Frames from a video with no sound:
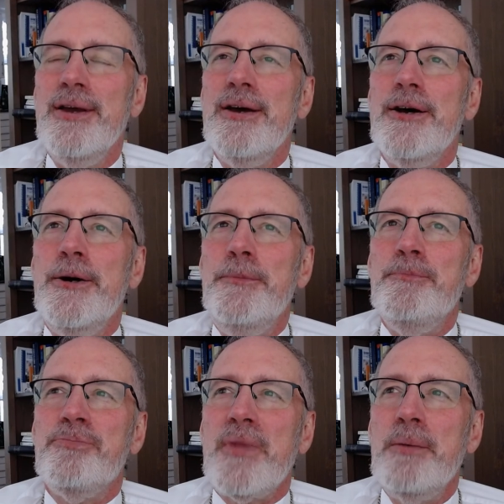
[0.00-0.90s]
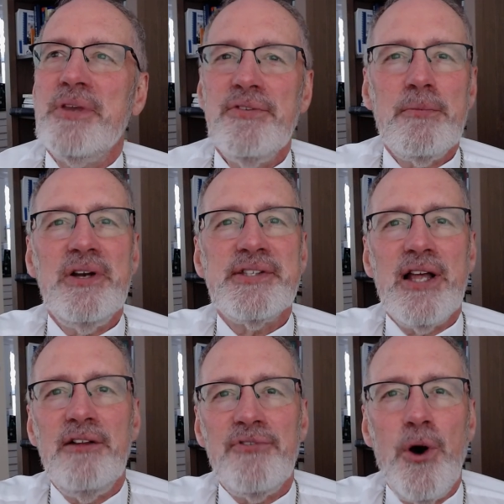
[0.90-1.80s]
Um, I'm giving
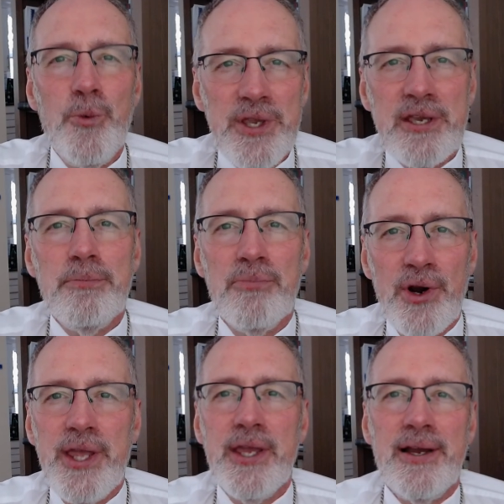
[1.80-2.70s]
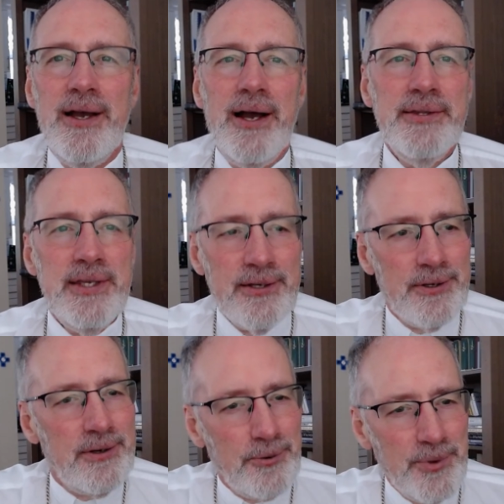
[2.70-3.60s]
myself a week break. I, I need a,
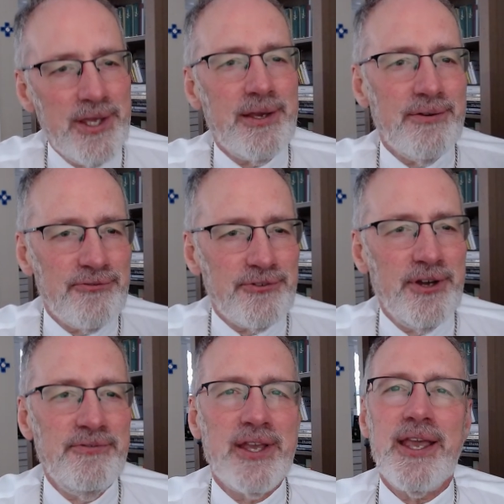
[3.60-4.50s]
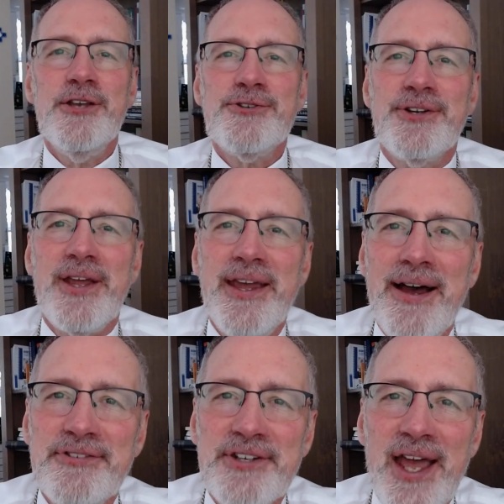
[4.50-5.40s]
a, week of uh, vacation. I
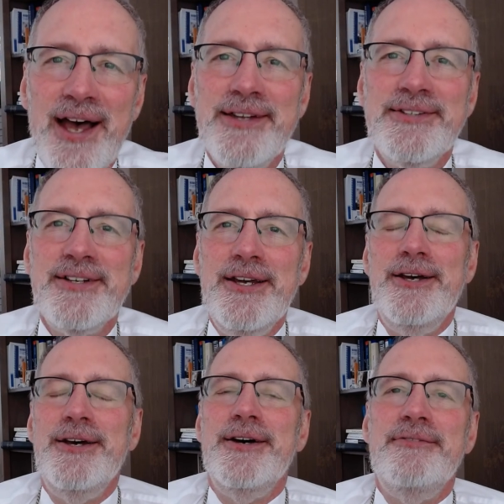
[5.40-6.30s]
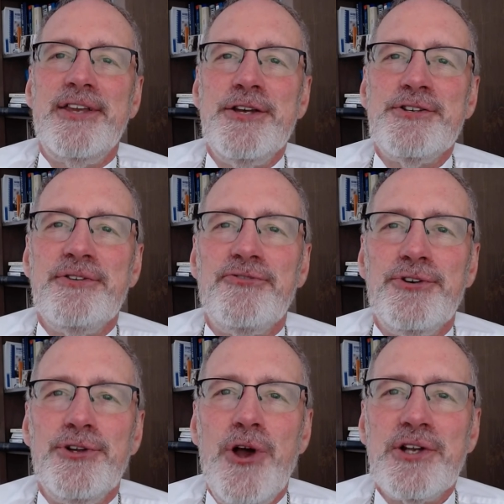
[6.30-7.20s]
haven't had a vacation for
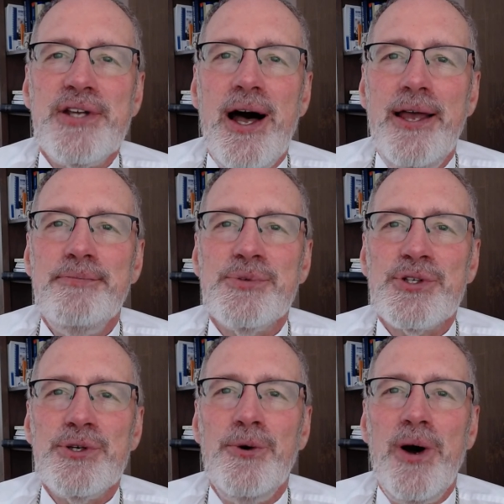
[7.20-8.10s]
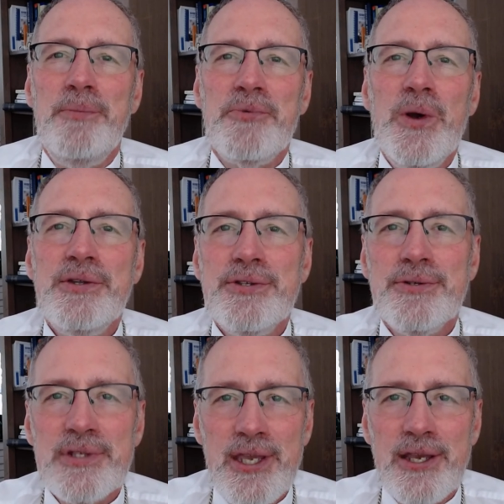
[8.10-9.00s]
a long time, so I'm going to
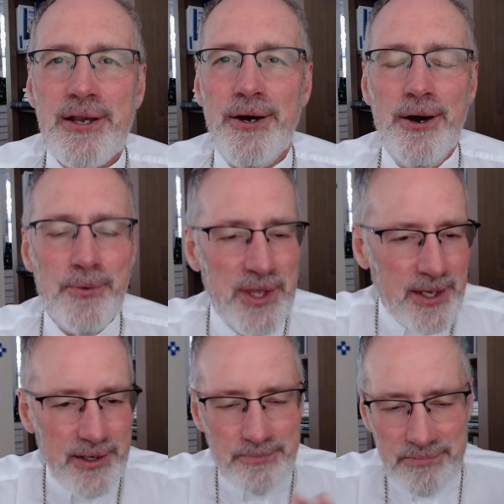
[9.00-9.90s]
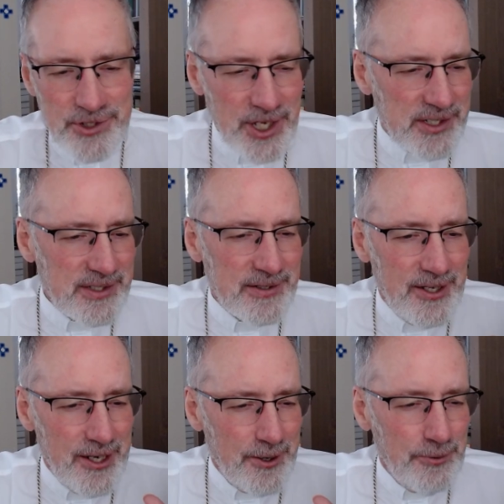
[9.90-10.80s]
take a, a week and just
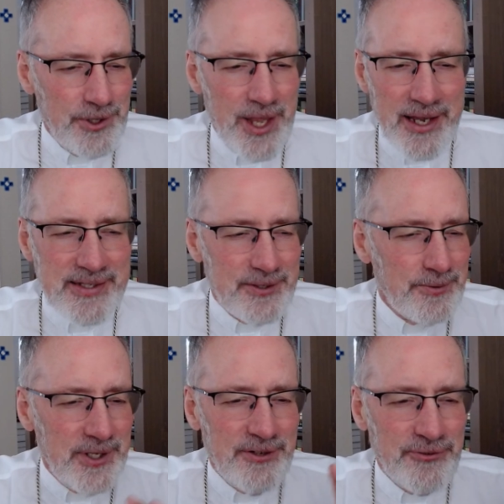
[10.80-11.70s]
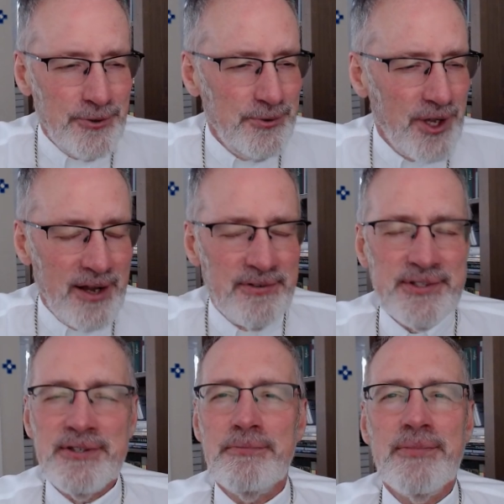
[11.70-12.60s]
relax and read a few
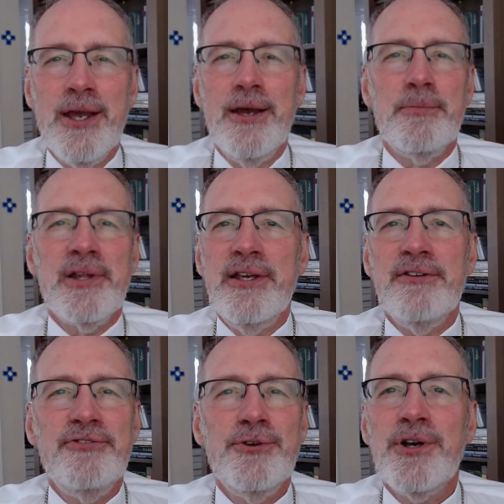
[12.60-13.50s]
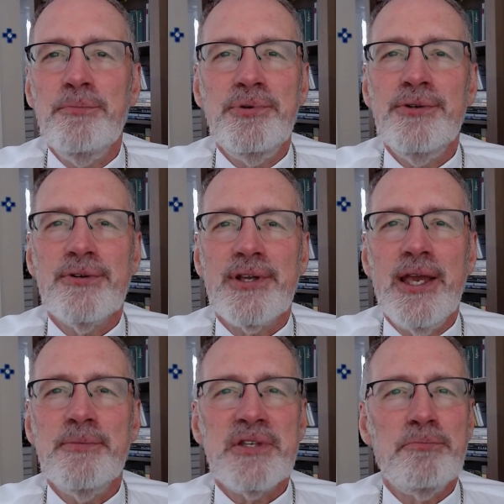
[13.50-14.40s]
novels and play a few computer
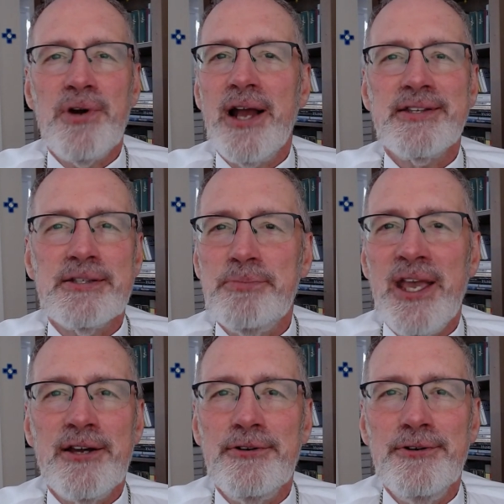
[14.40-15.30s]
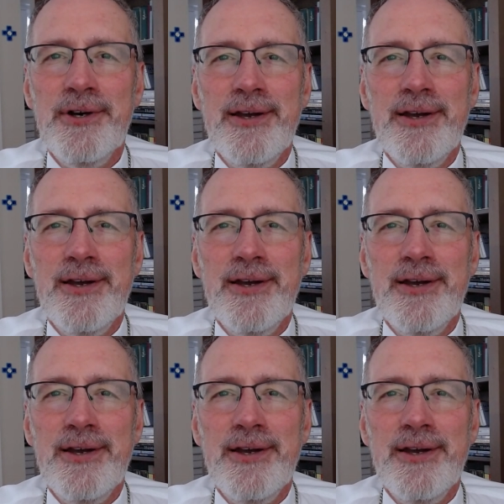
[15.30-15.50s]
games and practice piano